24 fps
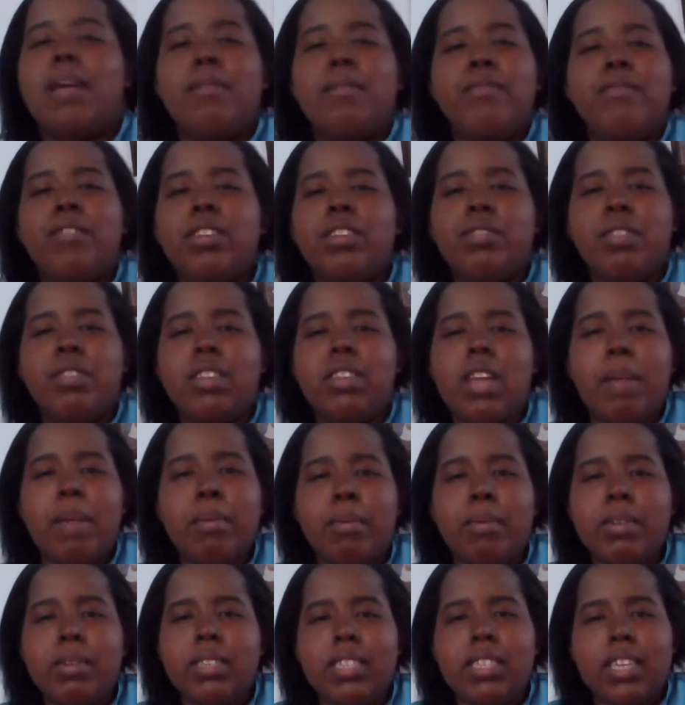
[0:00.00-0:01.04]
First of all, Diamond
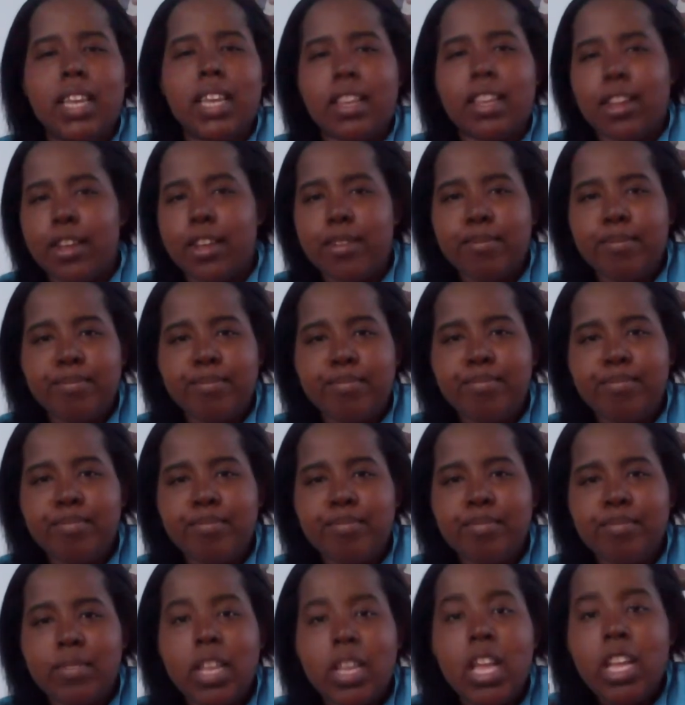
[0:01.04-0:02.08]
wasn't getting up.
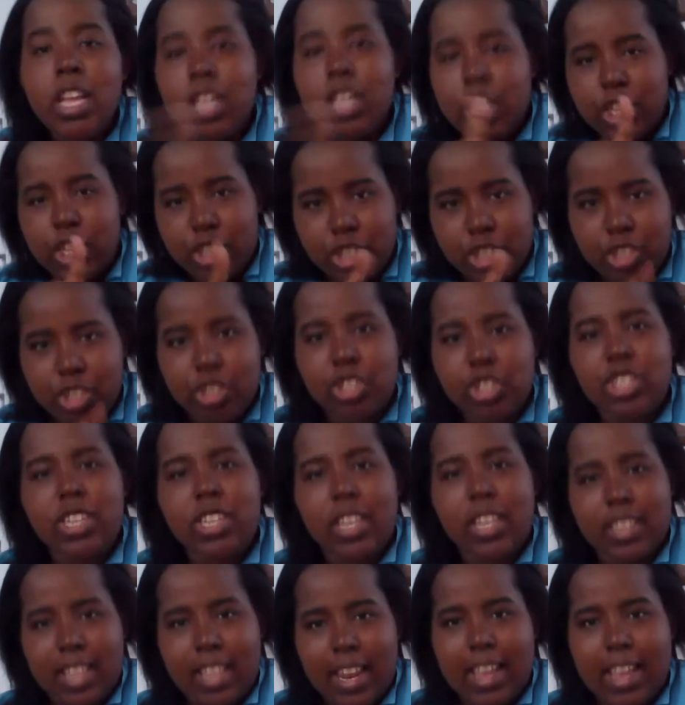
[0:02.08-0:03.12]
Because she knows she
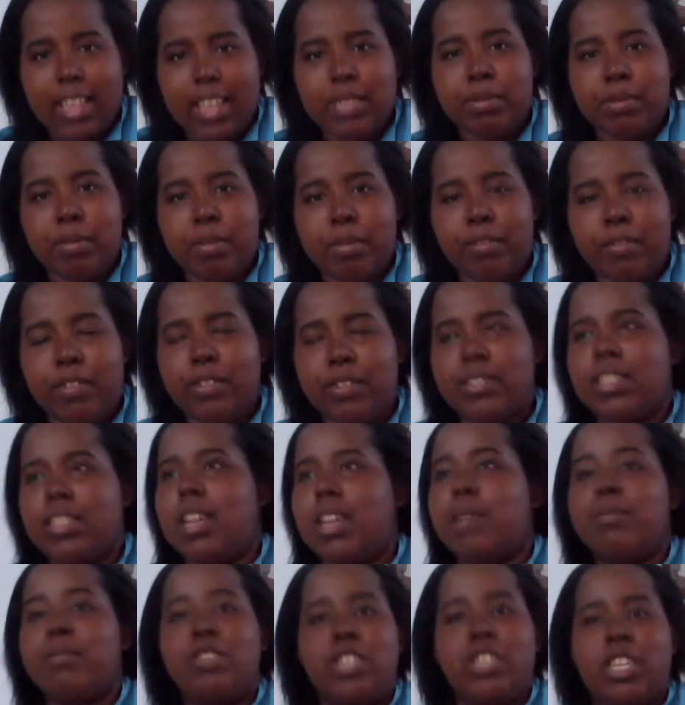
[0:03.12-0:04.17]
got that ass whooped the first
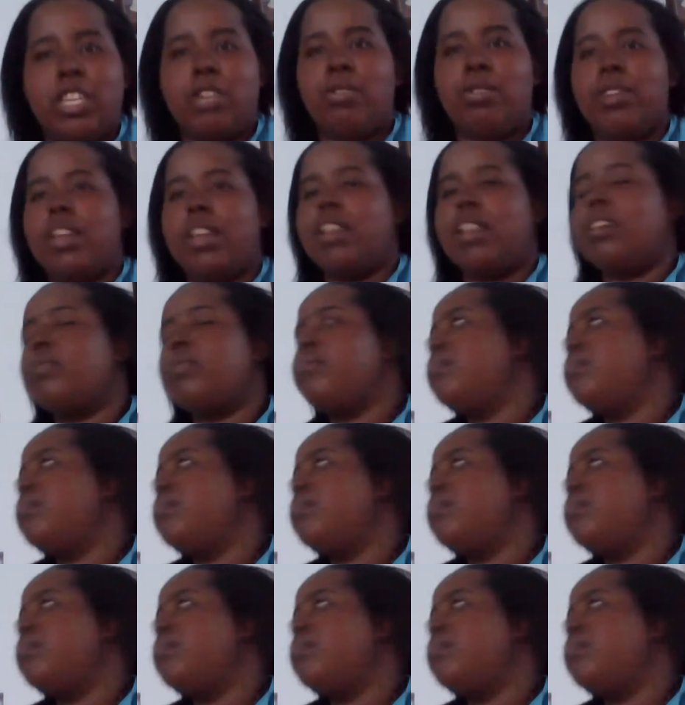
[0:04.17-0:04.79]
time. She ain't gonna get up.